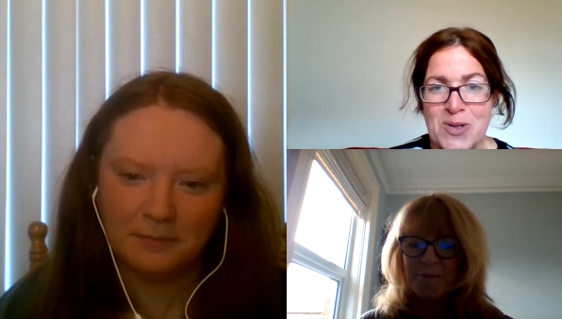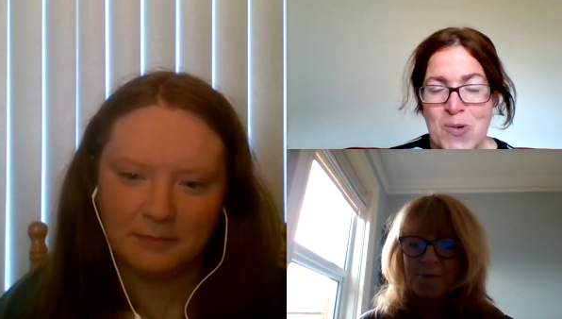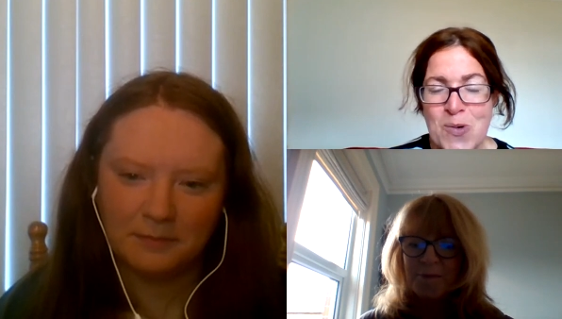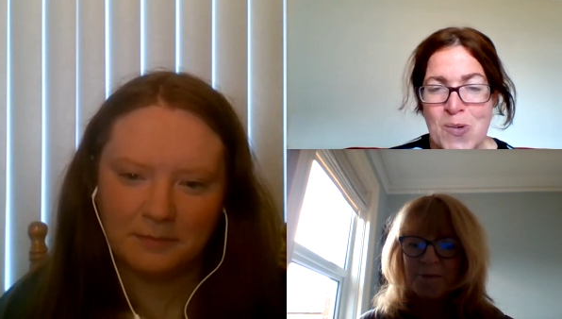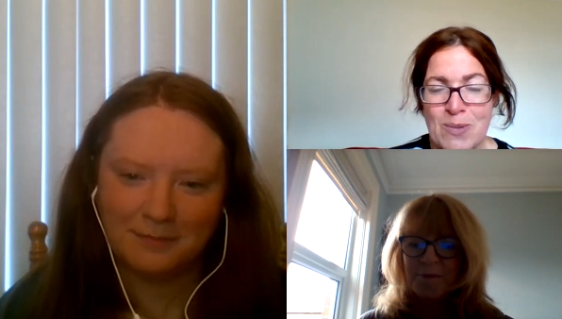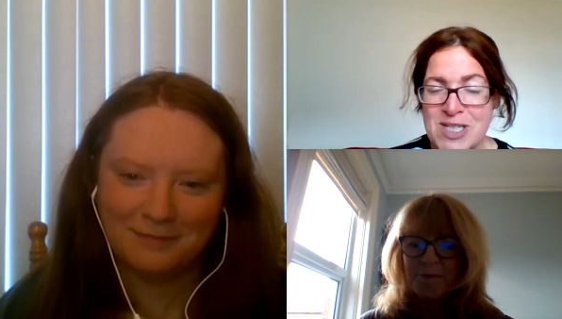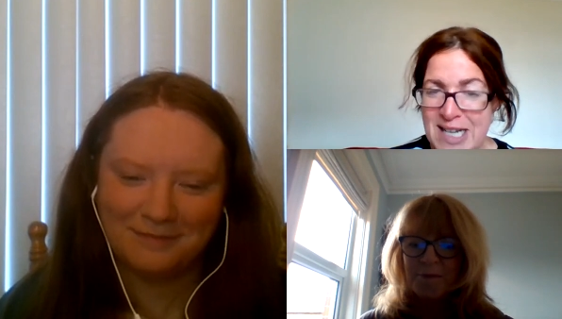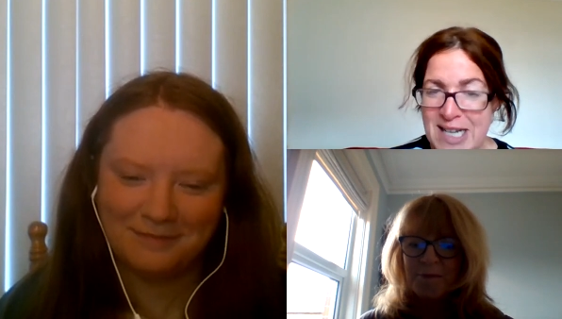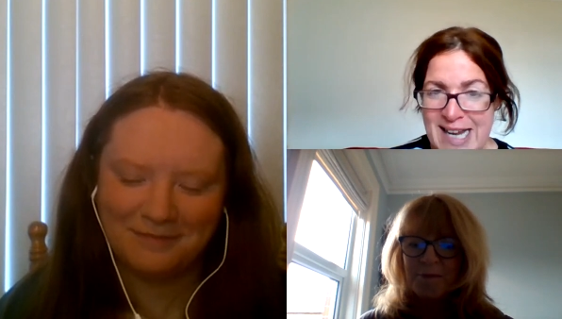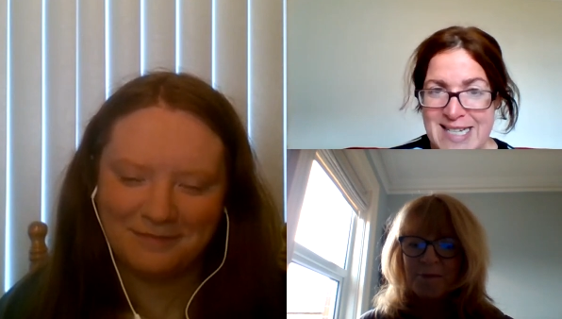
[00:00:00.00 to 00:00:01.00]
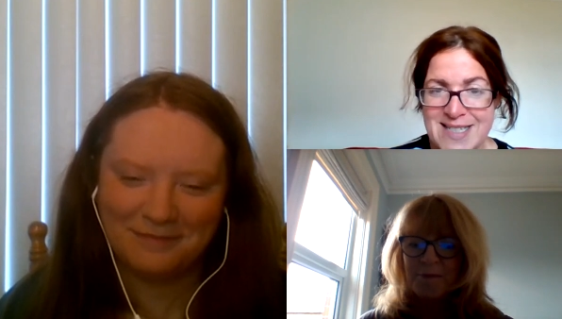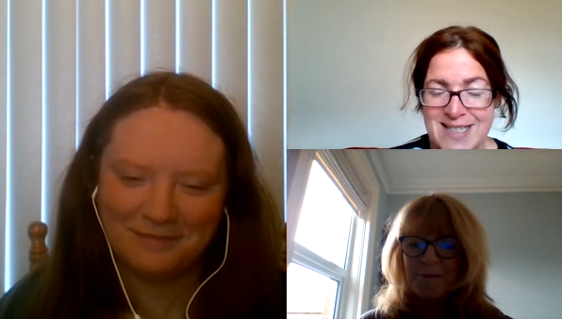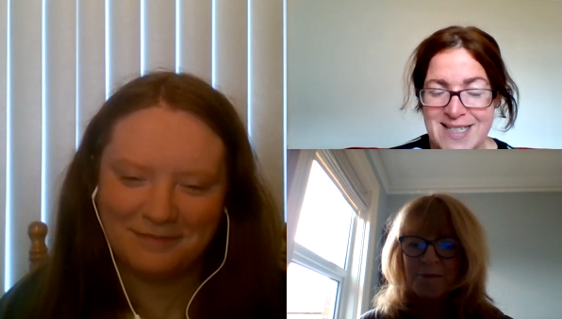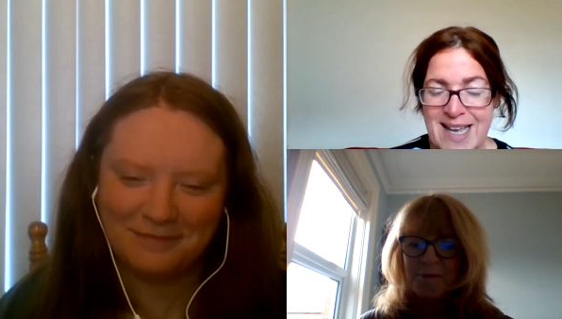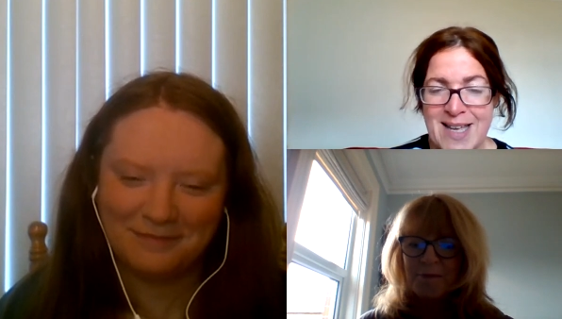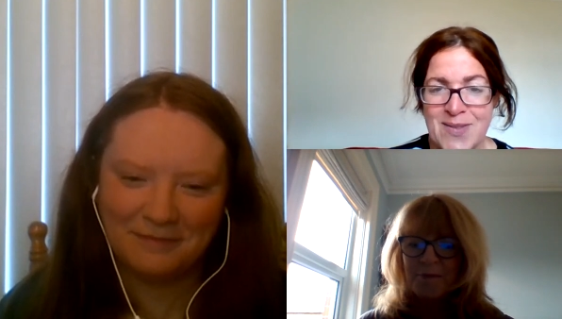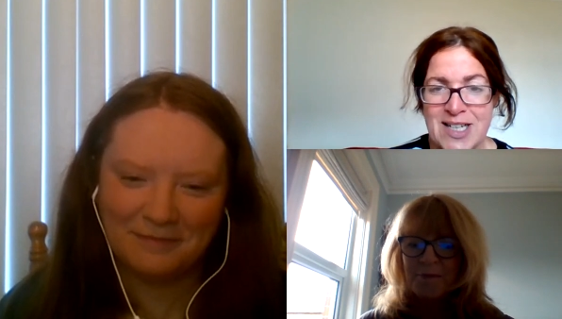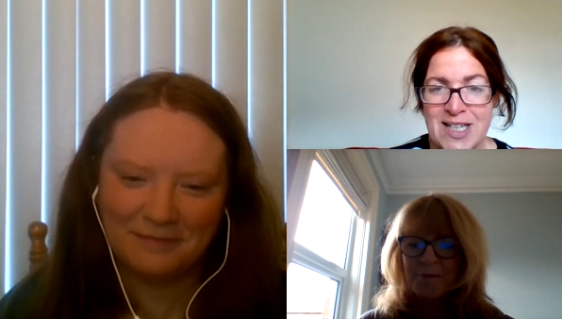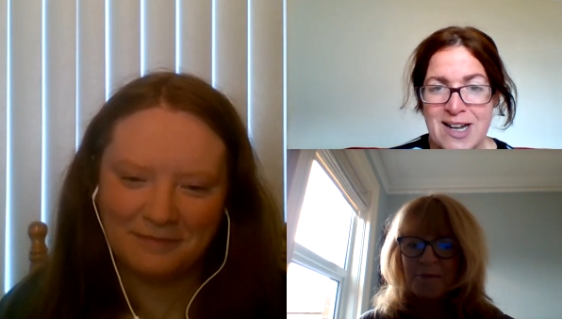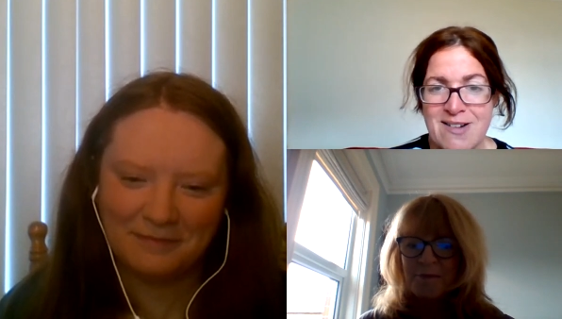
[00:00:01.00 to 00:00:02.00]
Speaker 1: So we're delighted
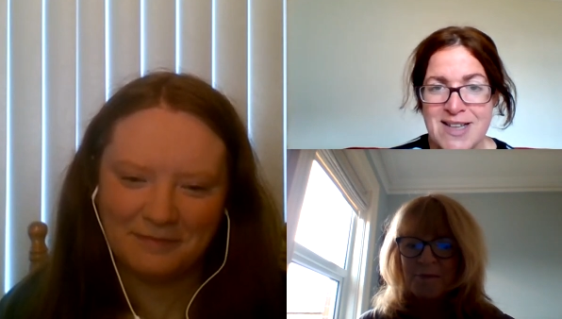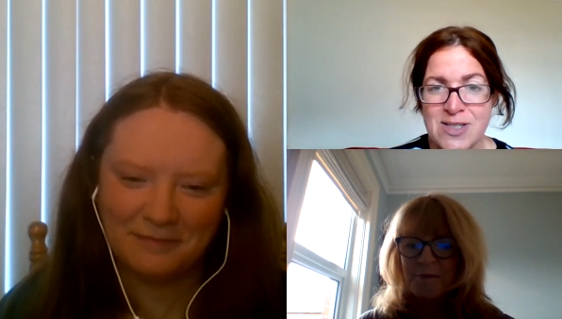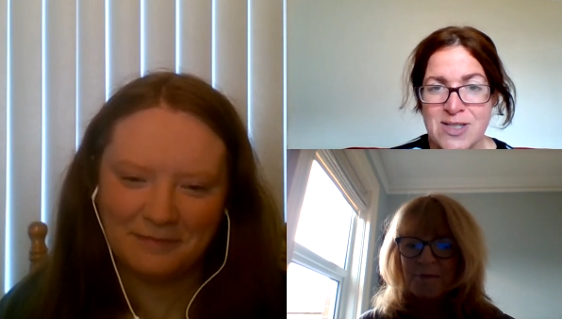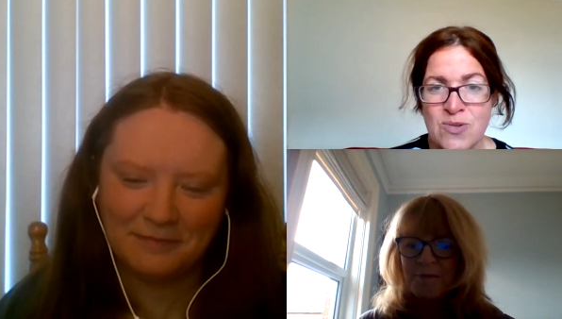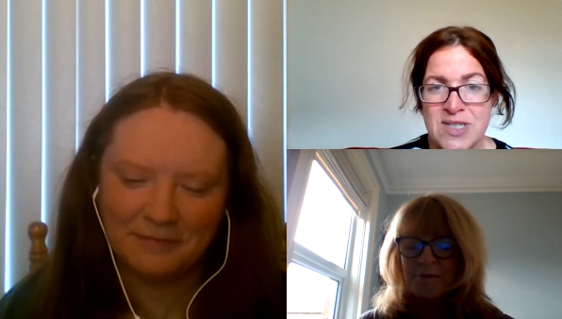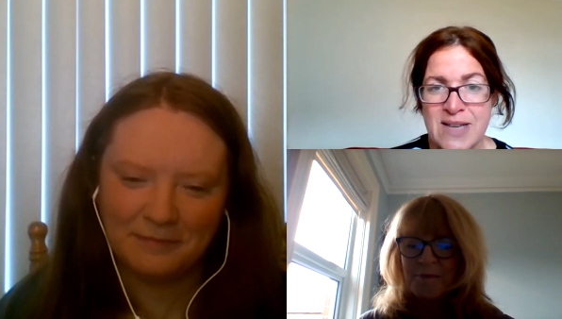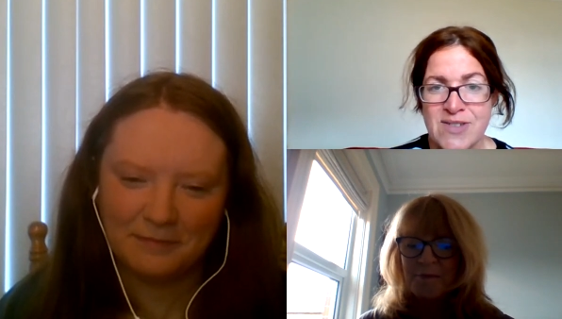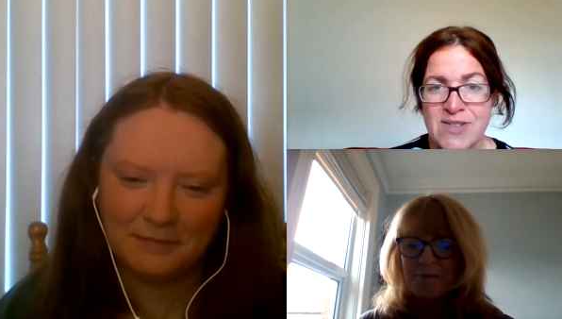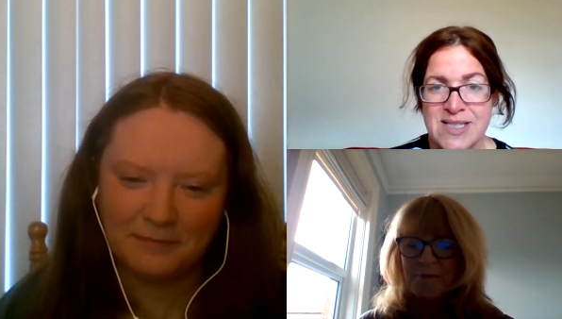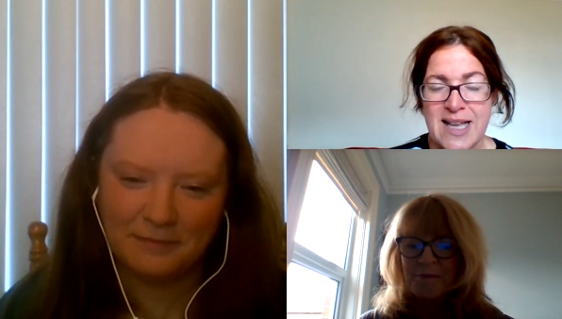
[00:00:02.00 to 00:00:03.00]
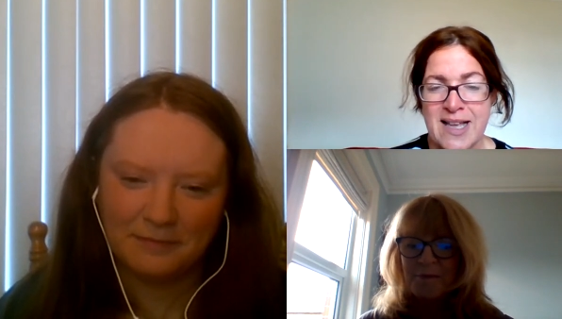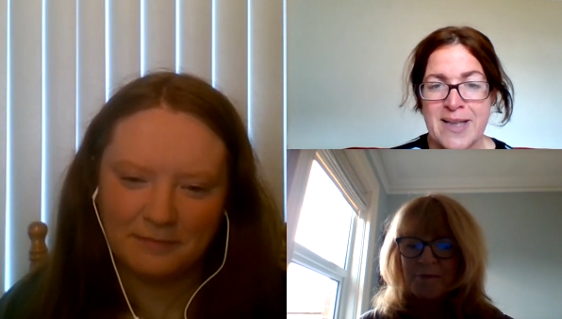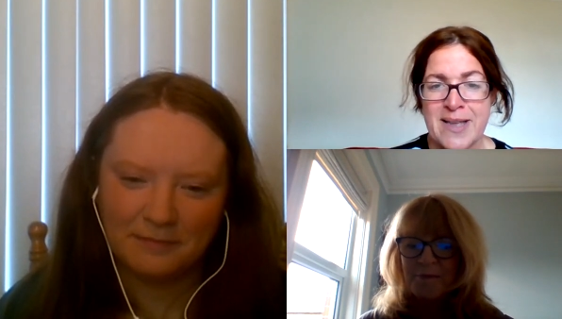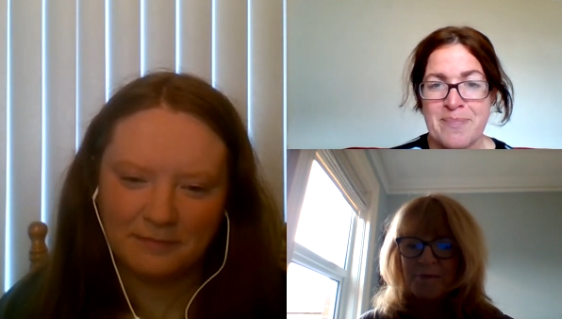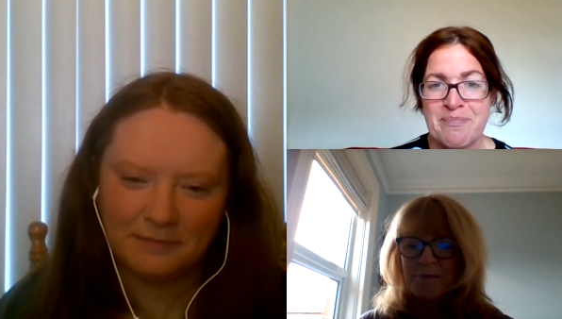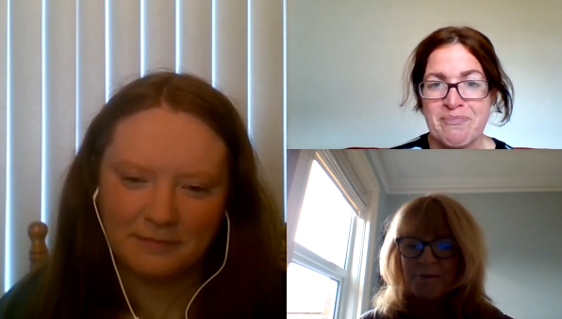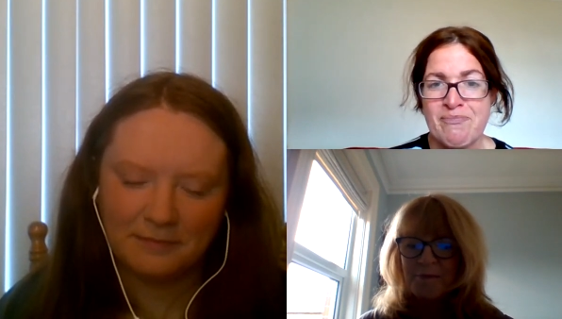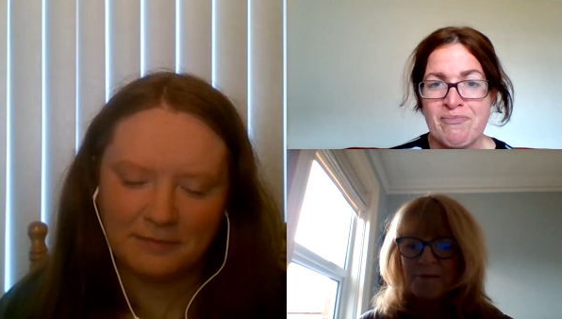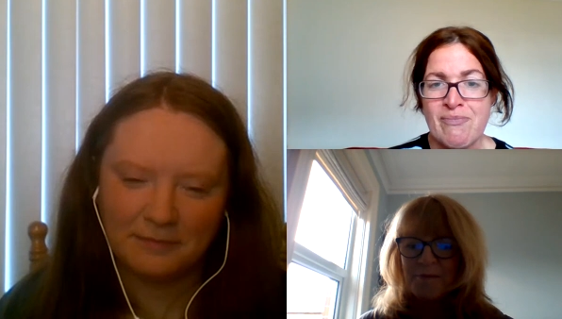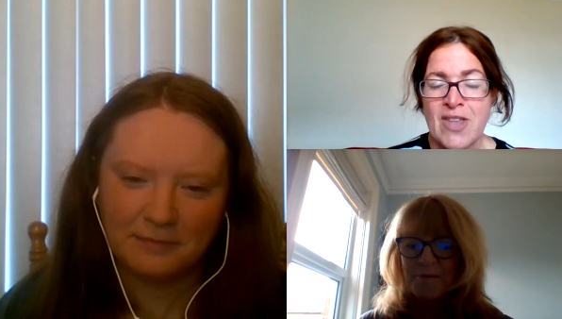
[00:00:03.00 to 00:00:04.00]
that Claire is going to give us a